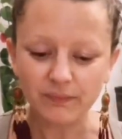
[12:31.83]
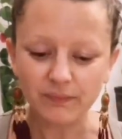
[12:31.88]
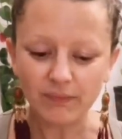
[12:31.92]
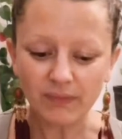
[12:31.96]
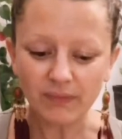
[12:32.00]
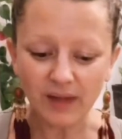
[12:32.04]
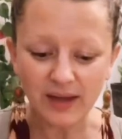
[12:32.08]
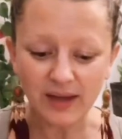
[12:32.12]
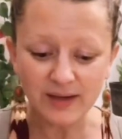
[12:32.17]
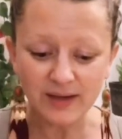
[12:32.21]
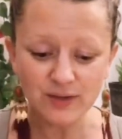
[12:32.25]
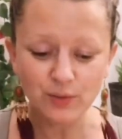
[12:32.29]

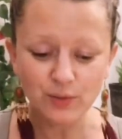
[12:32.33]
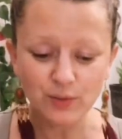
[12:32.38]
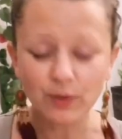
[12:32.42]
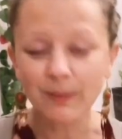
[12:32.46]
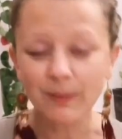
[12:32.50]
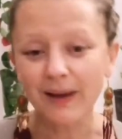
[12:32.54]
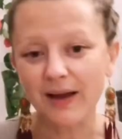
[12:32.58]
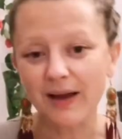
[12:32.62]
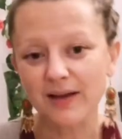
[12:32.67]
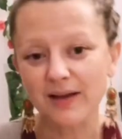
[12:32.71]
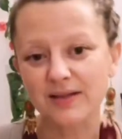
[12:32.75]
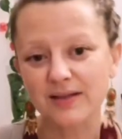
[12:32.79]
And it's all
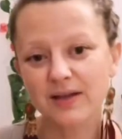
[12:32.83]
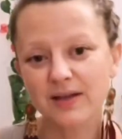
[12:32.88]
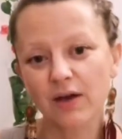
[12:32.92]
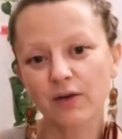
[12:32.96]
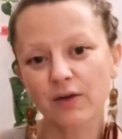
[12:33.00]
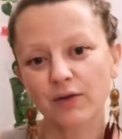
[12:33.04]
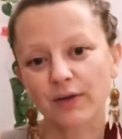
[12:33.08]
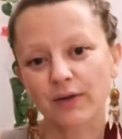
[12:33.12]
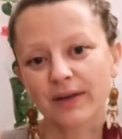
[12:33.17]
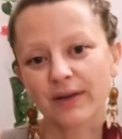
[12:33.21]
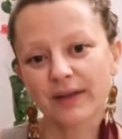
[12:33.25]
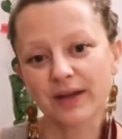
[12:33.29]
about us
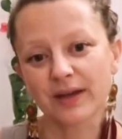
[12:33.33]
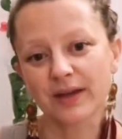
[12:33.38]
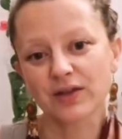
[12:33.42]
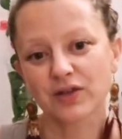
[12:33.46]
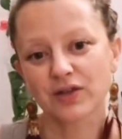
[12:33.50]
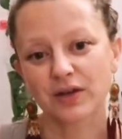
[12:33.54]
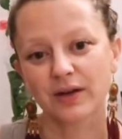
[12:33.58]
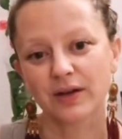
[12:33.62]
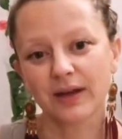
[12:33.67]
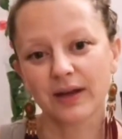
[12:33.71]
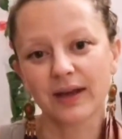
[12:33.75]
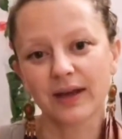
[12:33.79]
honouring their
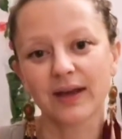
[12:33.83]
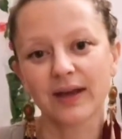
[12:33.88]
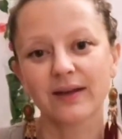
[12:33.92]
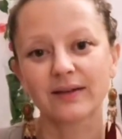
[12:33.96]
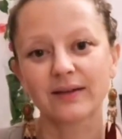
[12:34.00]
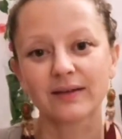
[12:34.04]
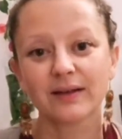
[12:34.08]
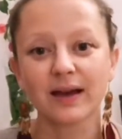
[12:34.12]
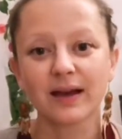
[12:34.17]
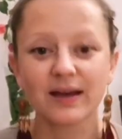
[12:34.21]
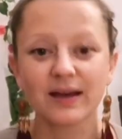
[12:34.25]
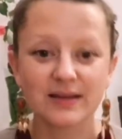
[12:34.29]
journey.
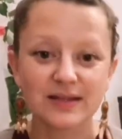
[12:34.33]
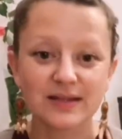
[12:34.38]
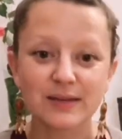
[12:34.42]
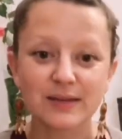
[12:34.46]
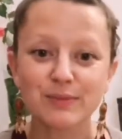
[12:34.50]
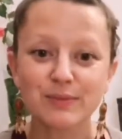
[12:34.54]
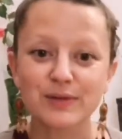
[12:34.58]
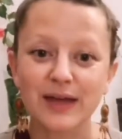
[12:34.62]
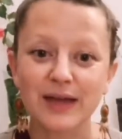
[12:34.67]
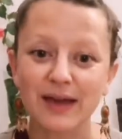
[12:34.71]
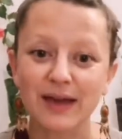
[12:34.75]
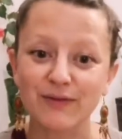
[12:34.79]
And it
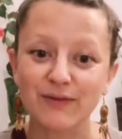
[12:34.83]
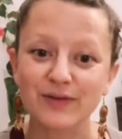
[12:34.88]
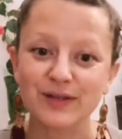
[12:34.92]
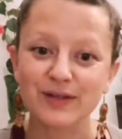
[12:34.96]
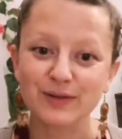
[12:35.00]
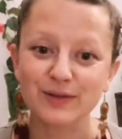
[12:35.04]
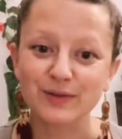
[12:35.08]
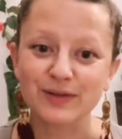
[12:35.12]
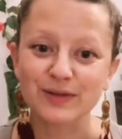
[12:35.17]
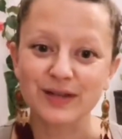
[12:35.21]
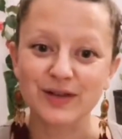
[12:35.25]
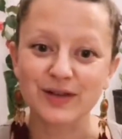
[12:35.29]
seems that every
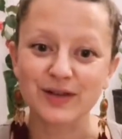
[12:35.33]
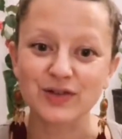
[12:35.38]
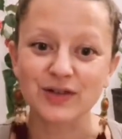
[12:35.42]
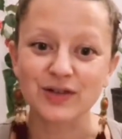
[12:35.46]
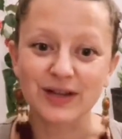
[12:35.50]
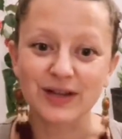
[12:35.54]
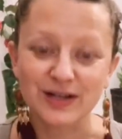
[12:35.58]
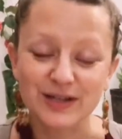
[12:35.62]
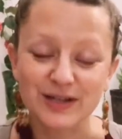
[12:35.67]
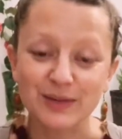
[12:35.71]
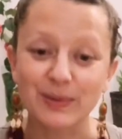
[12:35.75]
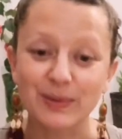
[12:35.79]
single session,
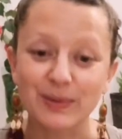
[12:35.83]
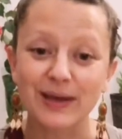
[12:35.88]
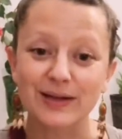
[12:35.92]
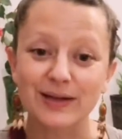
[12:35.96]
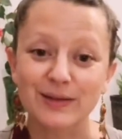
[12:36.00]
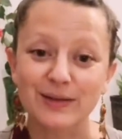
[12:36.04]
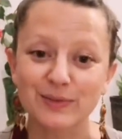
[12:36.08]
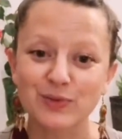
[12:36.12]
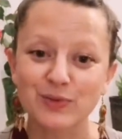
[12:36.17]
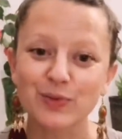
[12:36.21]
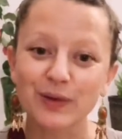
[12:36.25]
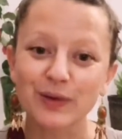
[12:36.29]
actually, we end
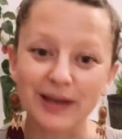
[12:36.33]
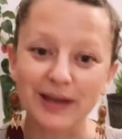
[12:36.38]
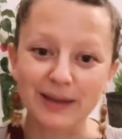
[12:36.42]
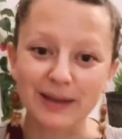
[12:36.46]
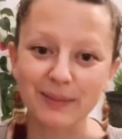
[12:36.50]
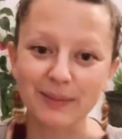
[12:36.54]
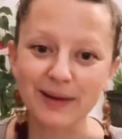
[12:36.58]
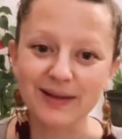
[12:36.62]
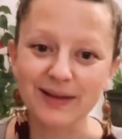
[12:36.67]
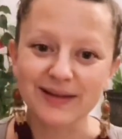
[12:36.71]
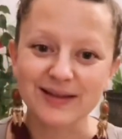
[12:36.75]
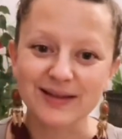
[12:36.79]
up talking
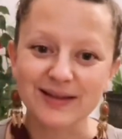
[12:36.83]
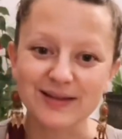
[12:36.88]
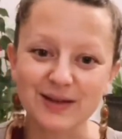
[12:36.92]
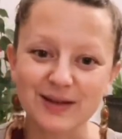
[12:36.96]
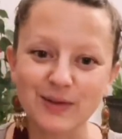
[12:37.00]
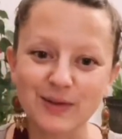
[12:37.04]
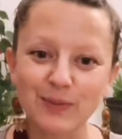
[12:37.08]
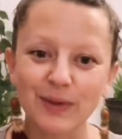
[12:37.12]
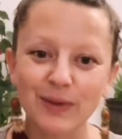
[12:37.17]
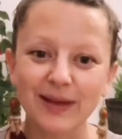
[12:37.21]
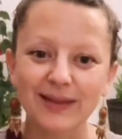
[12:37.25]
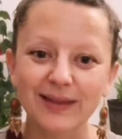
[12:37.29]
about this,
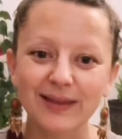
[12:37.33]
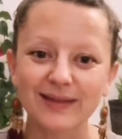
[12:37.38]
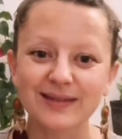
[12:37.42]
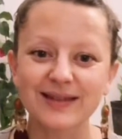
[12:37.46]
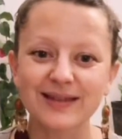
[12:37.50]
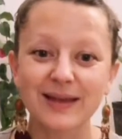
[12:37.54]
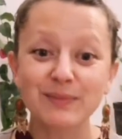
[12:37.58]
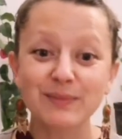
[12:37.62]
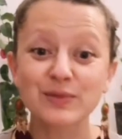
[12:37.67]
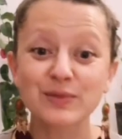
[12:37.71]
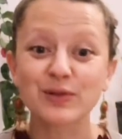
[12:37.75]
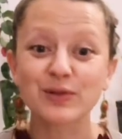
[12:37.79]
don't we? The
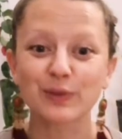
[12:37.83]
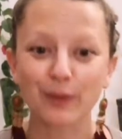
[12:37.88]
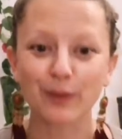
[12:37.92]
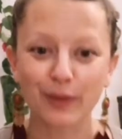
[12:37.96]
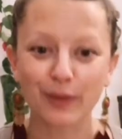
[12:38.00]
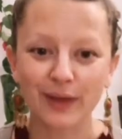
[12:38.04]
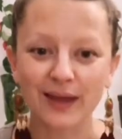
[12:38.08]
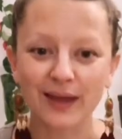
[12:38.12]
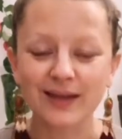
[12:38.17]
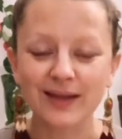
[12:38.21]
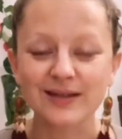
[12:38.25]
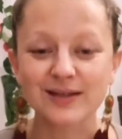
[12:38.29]
same two
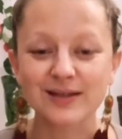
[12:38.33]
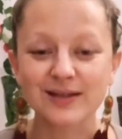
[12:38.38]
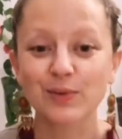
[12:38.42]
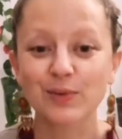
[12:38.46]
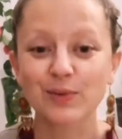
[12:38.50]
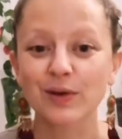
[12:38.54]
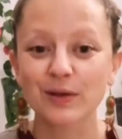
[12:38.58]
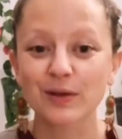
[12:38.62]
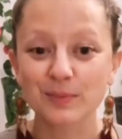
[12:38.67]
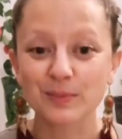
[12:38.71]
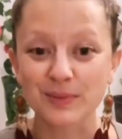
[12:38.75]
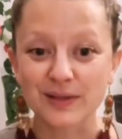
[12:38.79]
things is,
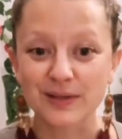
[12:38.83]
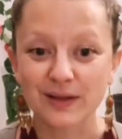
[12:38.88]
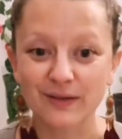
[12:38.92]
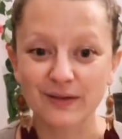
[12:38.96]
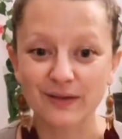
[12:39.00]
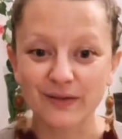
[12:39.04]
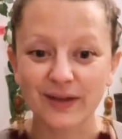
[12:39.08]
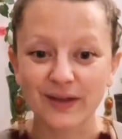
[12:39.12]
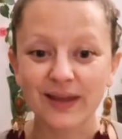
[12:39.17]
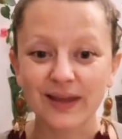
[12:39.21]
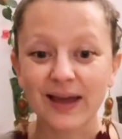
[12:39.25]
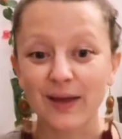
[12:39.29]
one,
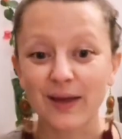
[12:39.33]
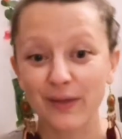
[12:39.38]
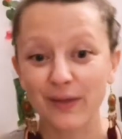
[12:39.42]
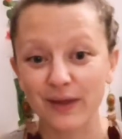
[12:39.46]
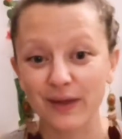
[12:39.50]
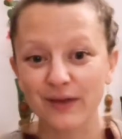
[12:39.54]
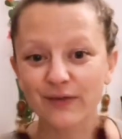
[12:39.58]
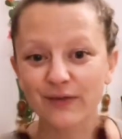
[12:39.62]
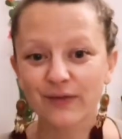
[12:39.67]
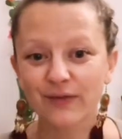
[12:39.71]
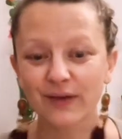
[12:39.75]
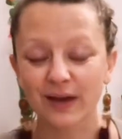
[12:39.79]
observing how
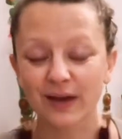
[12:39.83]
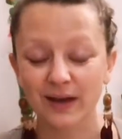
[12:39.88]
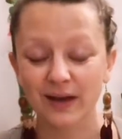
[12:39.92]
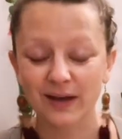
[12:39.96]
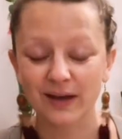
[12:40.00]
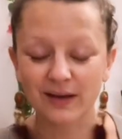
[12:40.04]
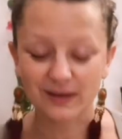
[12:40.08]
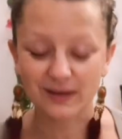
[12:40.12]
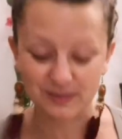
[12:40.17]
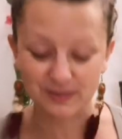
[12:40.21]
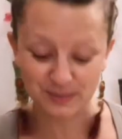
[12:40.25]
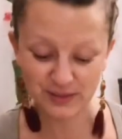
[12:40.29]

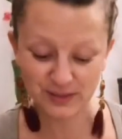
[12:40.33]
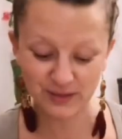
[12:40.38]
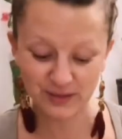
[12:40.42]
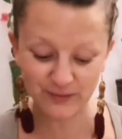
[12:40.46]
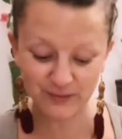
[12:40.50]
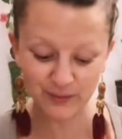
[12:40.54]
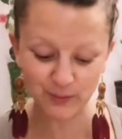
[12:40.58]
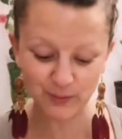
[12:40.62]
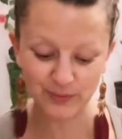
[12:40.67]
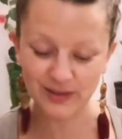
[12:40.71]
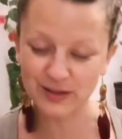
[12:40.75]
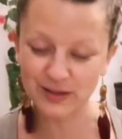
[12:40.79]

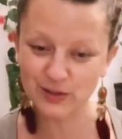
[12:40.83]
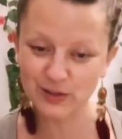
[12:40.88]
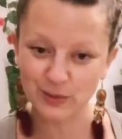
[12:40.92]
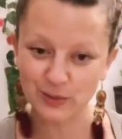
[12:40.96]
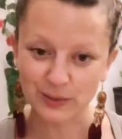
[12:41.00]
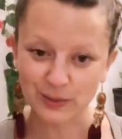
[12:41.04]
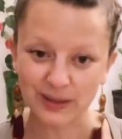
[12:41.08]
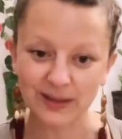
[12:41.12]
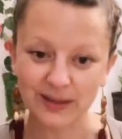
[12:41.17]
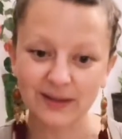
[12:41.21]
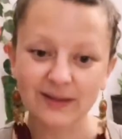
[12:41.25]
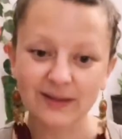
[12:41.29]
observing what they're doing.